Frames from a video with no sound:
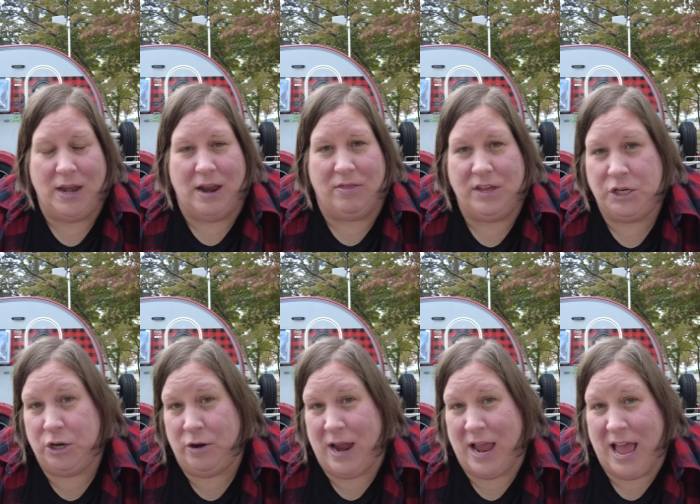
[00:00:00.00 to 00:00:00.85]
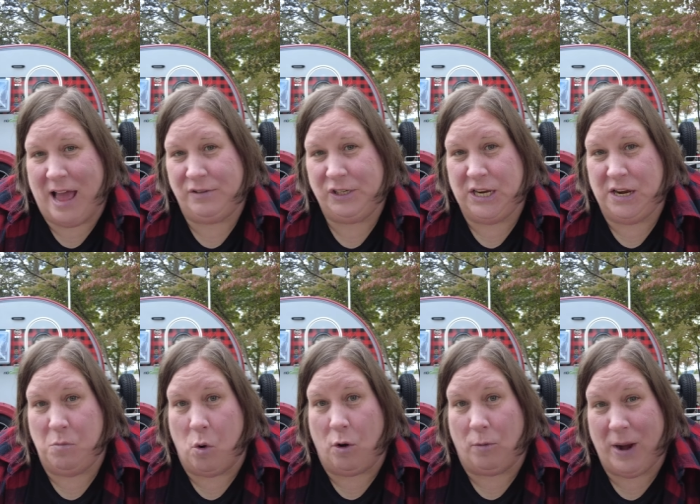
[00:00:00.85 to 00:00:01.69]
Now, this year I have seen
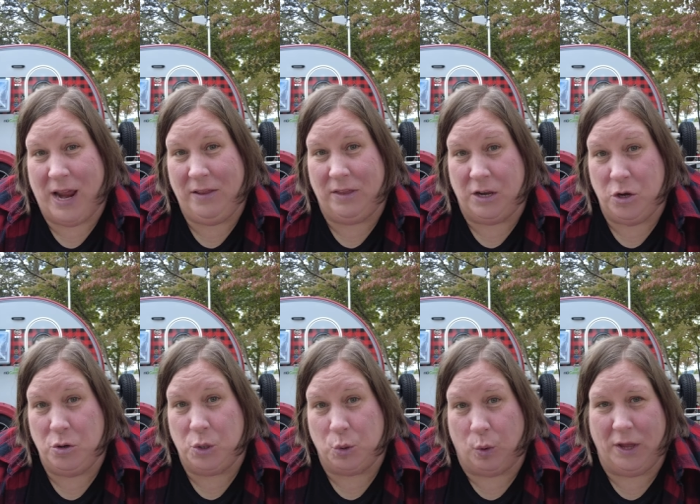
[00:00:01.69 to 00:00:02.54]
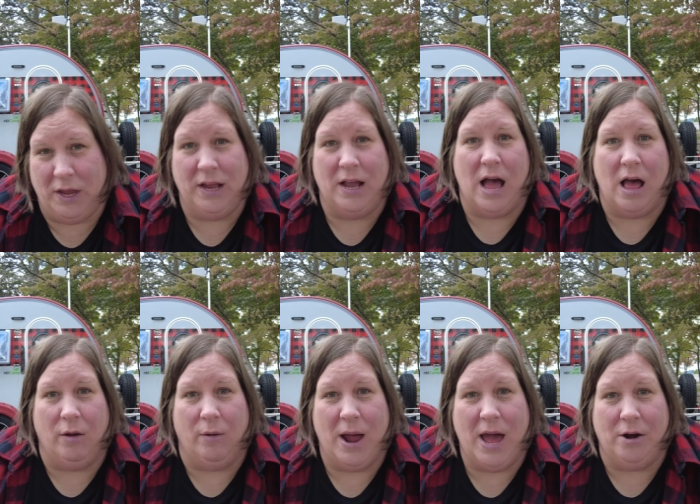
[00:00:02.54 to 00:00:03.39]
more rain than usual in
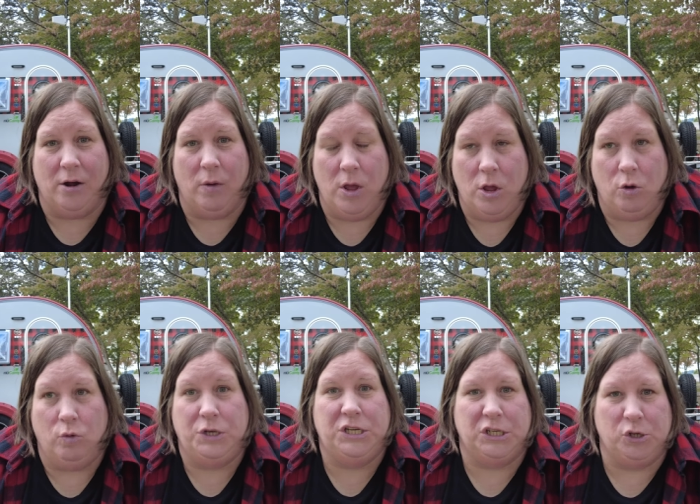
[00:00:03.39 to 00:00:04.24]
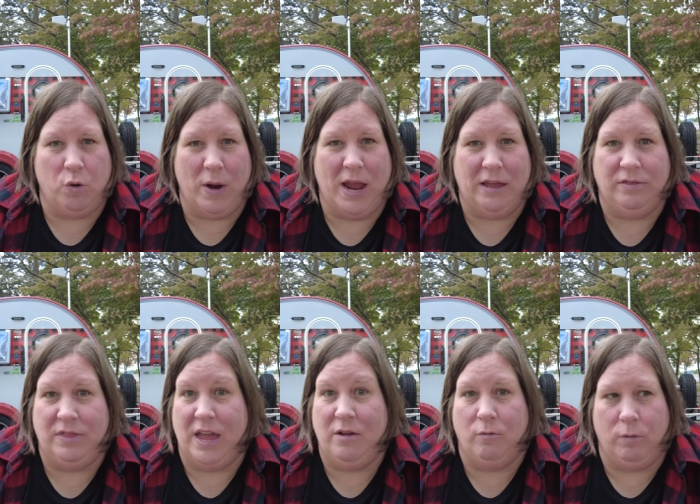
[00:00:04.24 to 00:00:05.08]
Colorado, which is great.
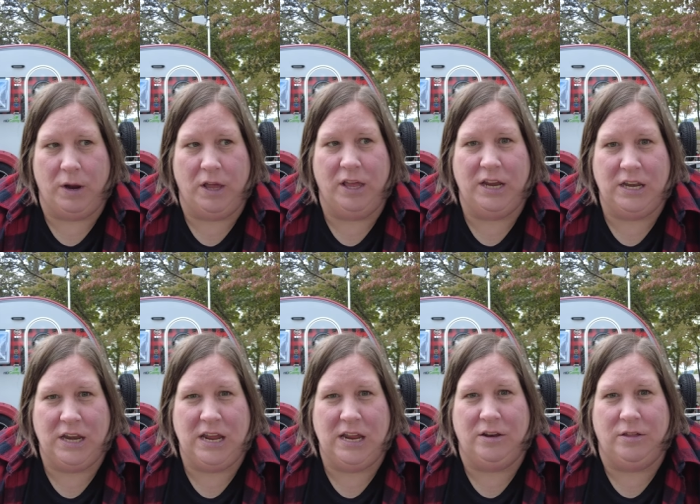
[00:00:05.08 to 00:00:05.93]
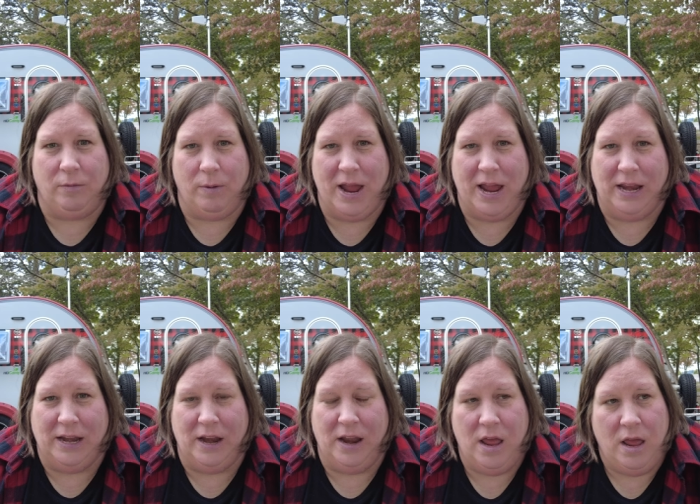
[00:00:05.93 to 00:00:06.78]
They really need the
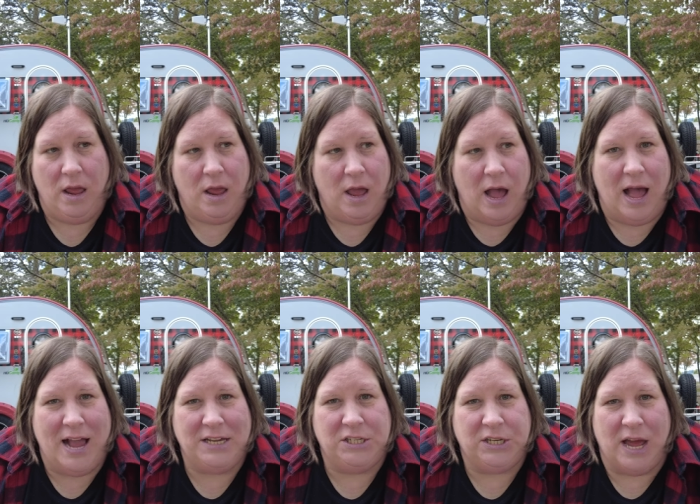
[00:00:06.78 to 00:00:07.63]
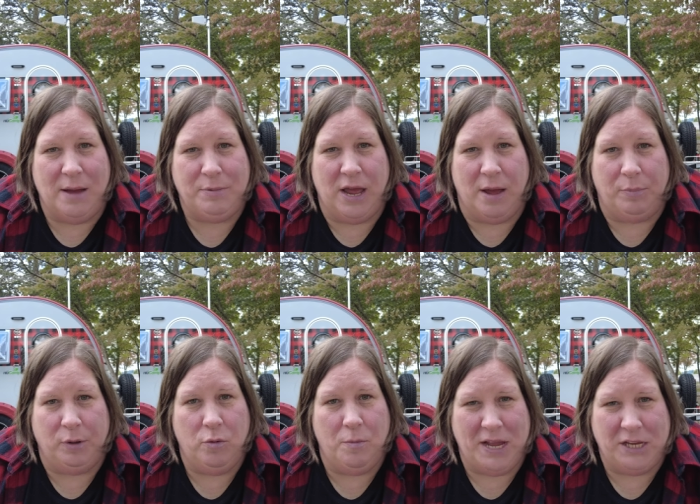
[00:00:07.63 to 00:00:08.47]
rain. I stopped at
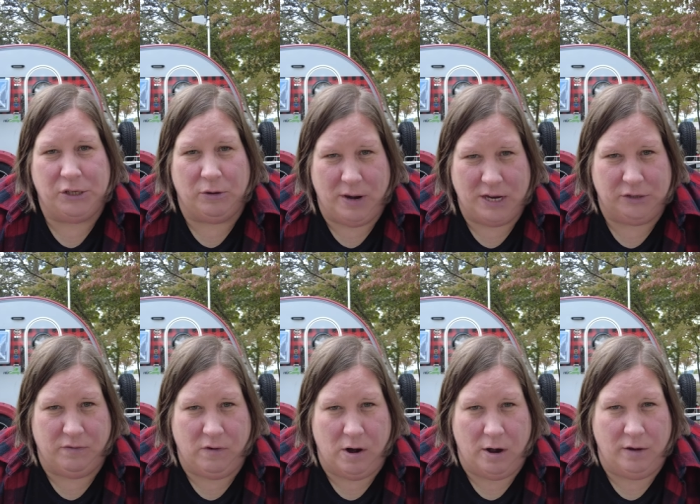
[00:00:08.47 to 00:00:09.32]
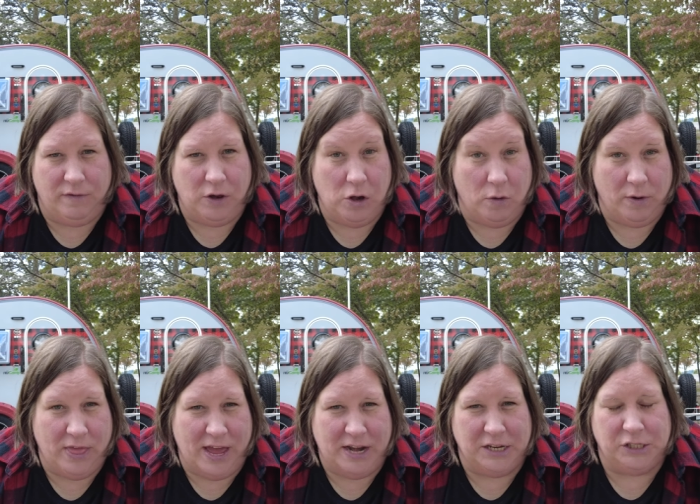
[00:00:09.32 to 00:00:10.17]
Blue Mesa Reservoir, if you know where
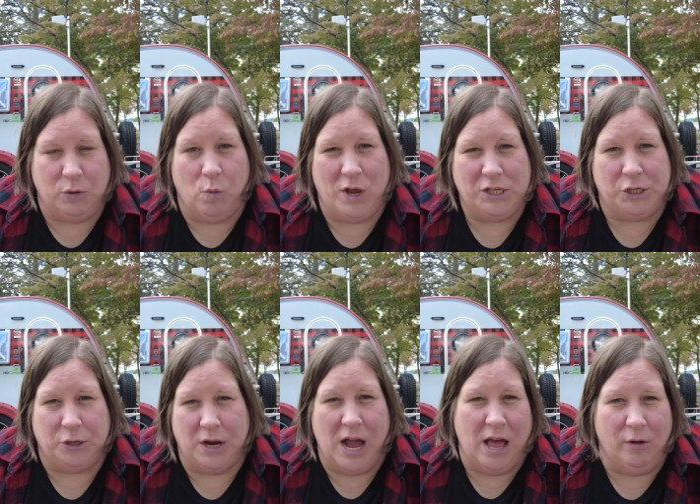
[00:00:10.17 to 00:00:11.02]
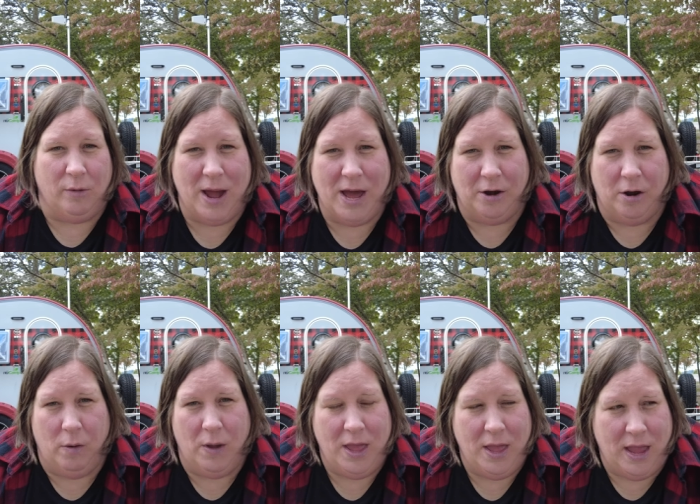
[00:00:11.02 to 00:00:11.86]
that is in western Colorado,
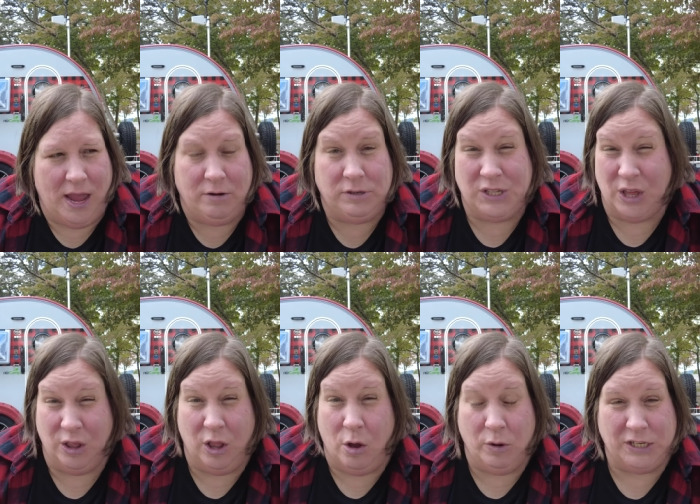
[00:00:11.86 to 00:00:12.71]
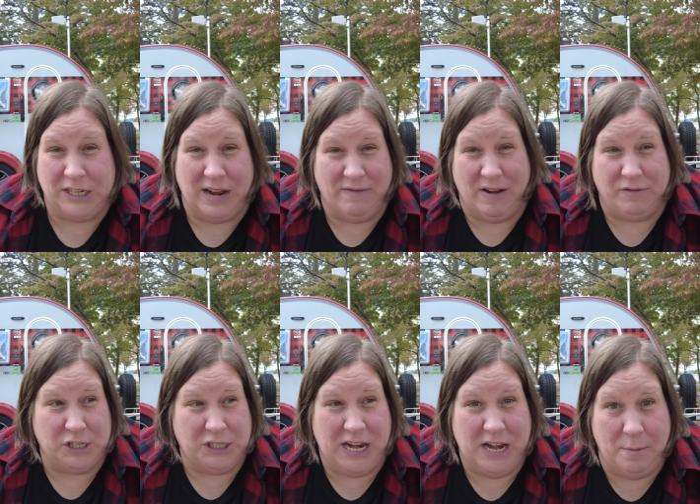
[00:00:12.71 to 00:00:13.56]
and it was the lowest I've ever
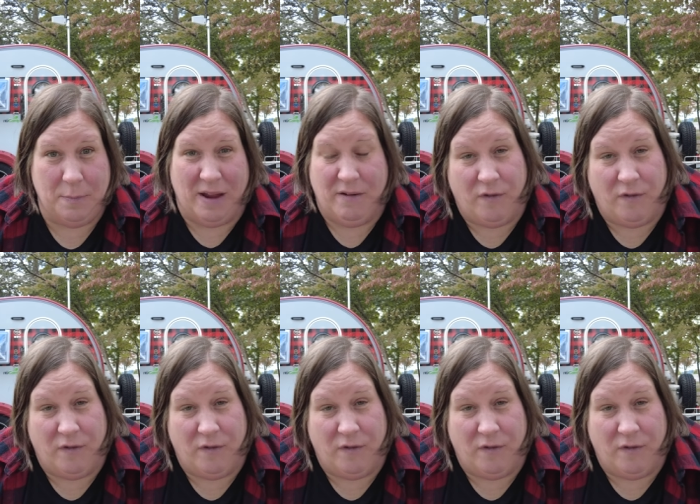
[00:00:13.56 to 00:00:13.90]
seen it by